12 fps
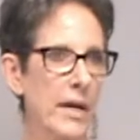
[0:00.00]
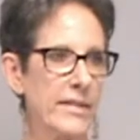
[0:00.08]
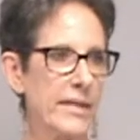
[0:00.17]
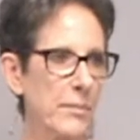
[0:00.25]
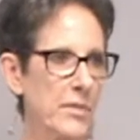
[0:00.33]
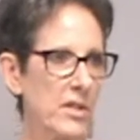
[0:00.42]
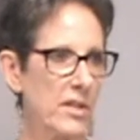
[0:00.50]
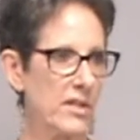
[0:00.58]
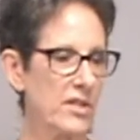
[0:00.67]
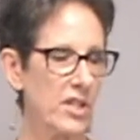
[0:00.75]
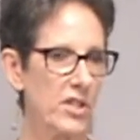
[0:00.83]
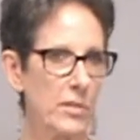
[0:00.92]
I stepped into
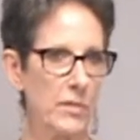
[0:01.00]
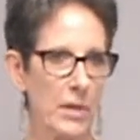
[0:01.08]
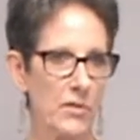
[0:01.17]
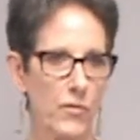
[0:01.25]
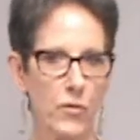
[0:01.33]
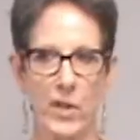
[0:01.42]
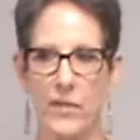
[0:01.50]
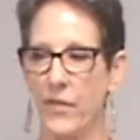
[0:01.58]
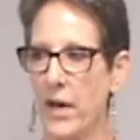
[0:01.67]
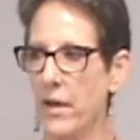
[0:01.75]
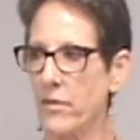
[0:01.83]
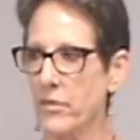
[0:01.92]
this teaching when I was
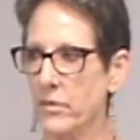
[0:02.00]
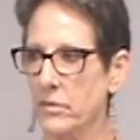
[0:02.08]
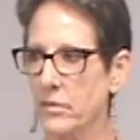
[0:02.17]
45.